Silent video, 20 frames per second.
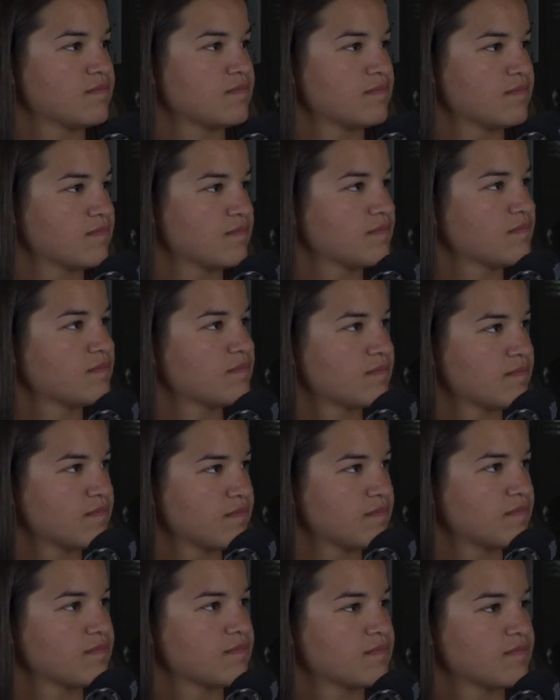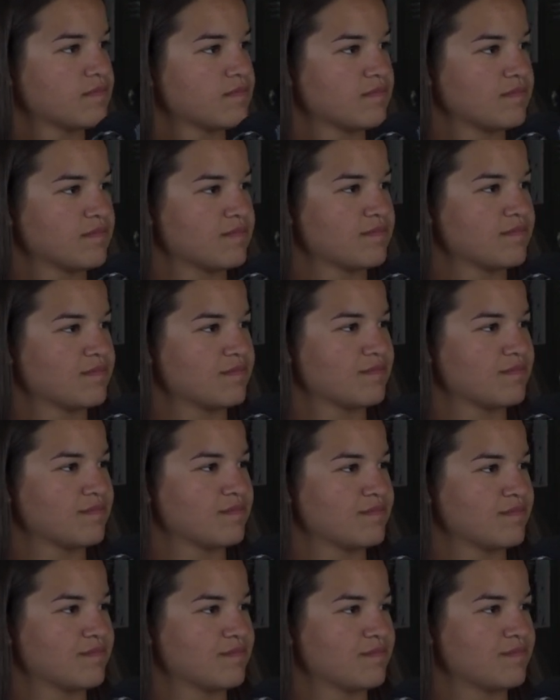
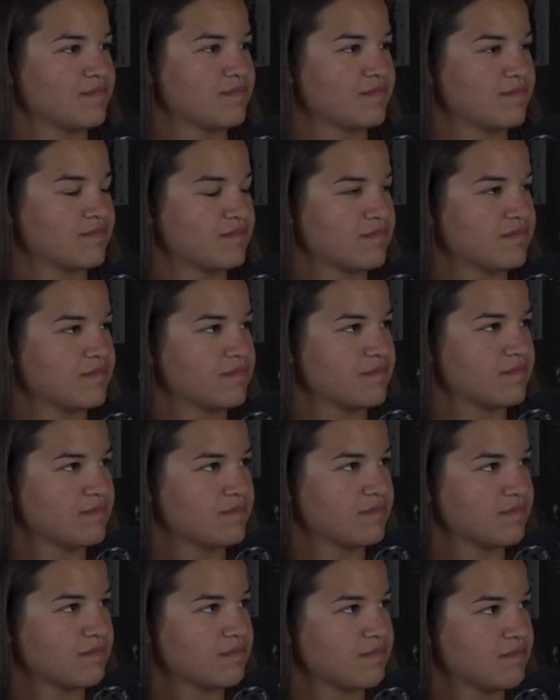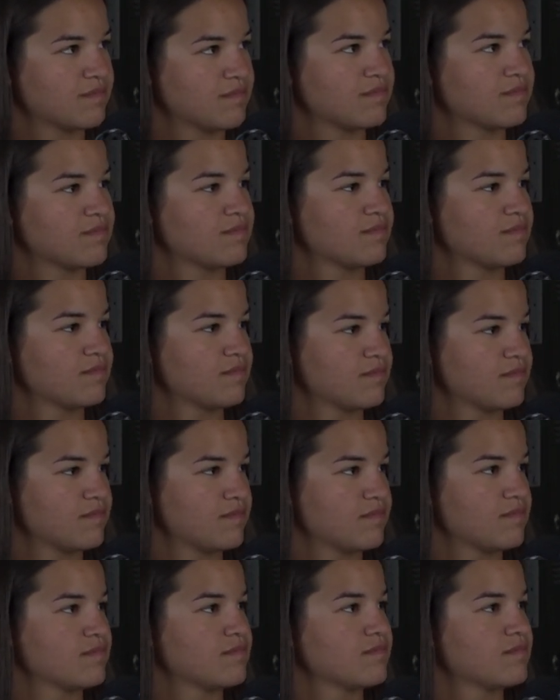
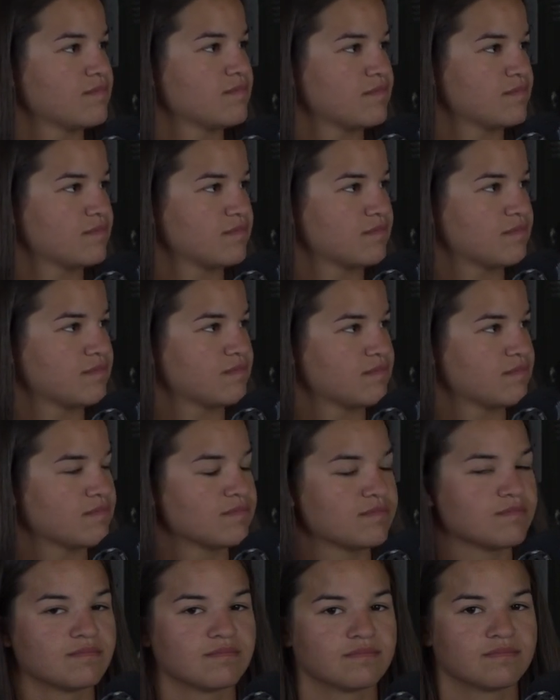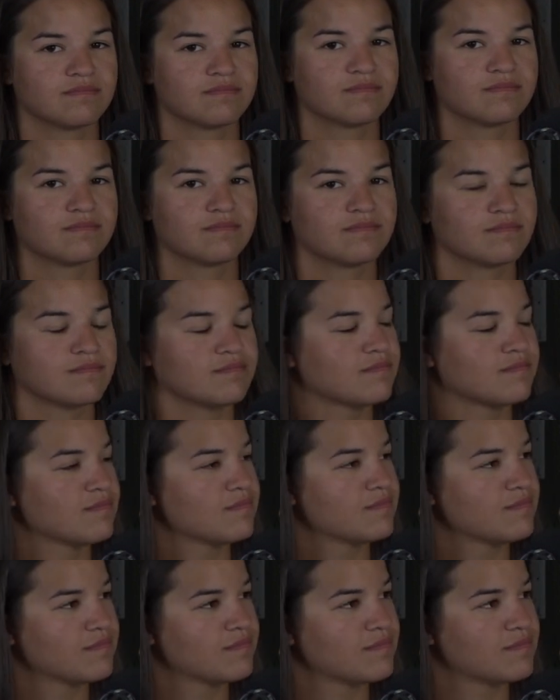
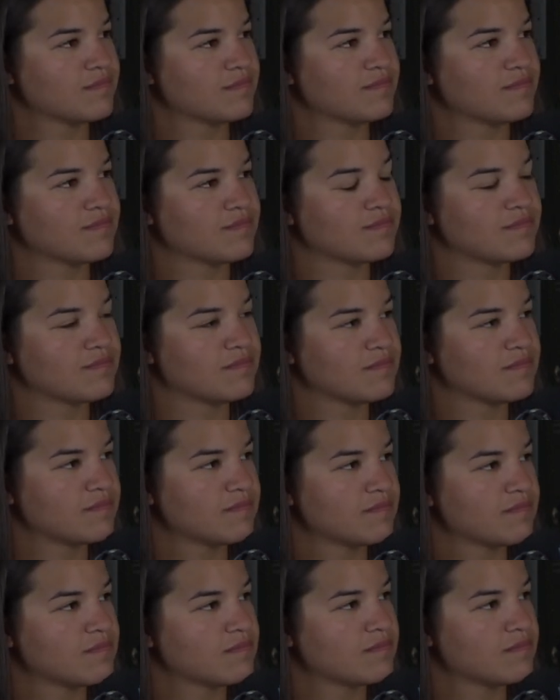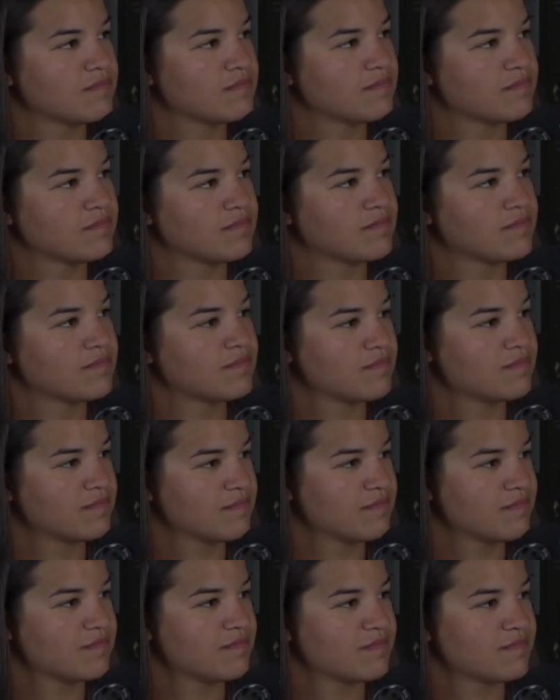This person isn't speaking.